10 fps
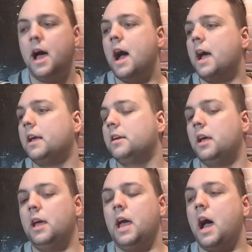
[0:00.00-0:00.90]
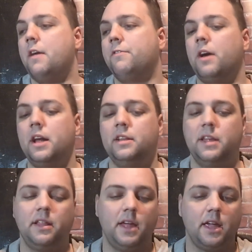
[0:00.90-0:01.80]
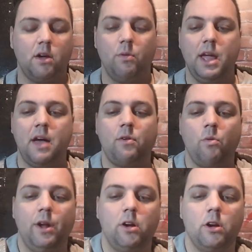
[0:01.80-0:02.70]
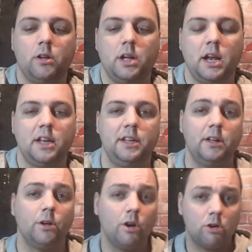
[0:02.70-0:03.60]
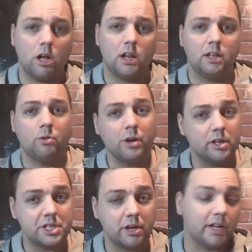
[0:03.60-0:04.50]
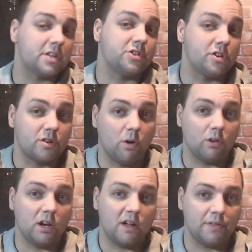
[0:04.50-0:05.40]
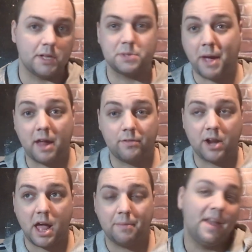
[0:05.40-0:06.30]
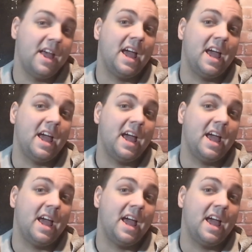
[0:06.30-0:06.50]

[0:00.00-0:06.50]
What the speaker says: I find that like we have a weird kind of deal going on. In the winters here, it gets just cold enough that it's bad for DAP.